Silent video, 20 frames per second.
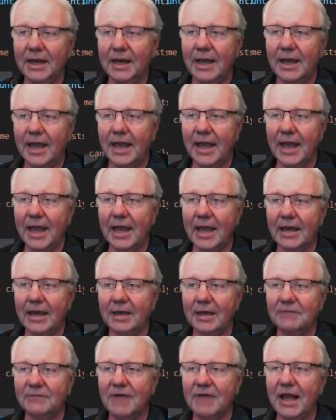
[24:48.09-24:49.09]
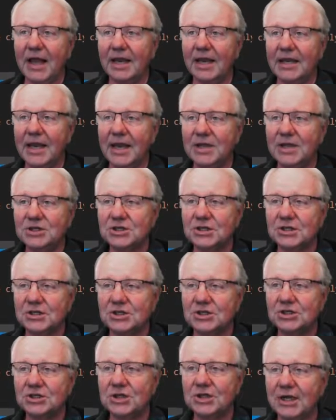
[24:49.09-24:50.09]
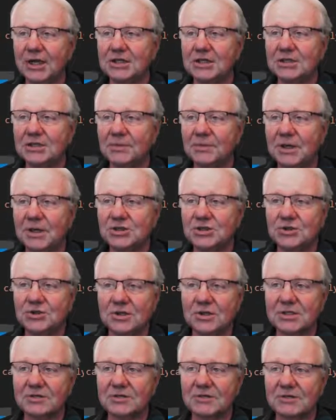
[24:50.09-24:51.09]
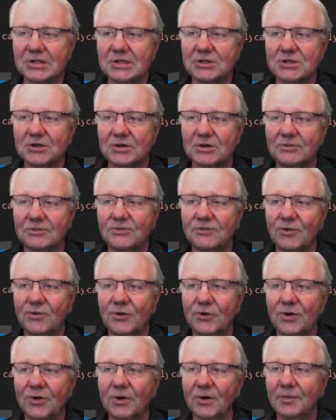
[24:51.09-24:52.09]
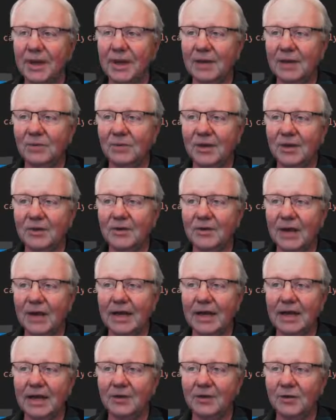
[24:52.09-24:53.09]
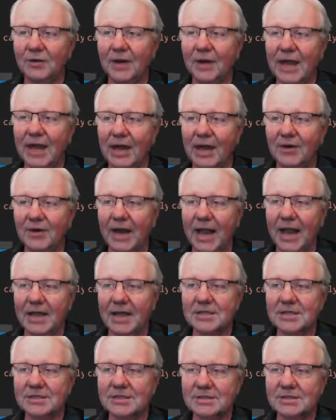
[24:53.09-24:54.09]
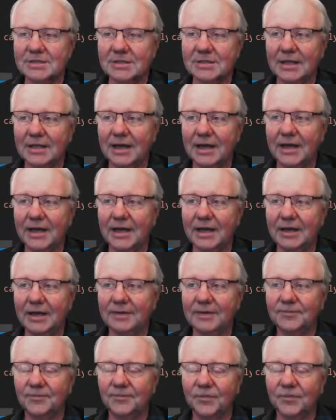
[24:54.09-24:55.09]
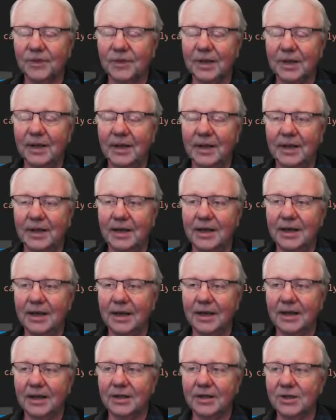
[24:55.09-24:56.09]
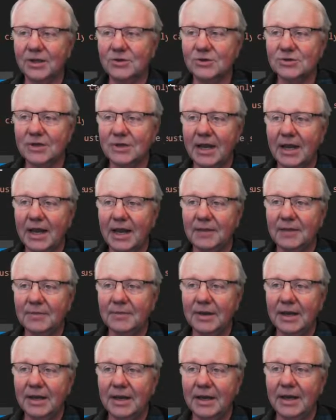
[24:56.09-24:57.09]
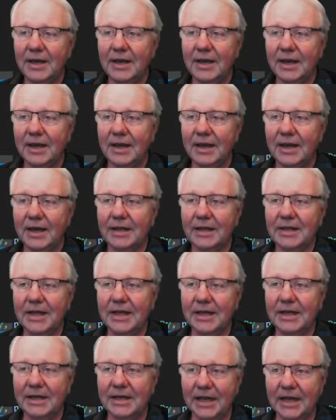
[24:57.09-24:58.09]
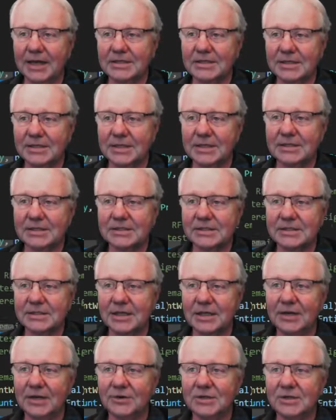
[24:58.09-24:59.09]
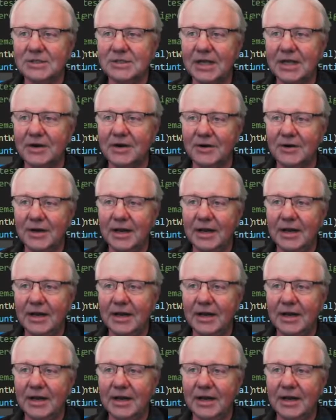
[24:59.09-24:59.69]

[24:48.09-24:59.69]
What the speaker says: and the validation checks to make sure it's of a certain form and whether any other account has the username, and then it has a getter and setter.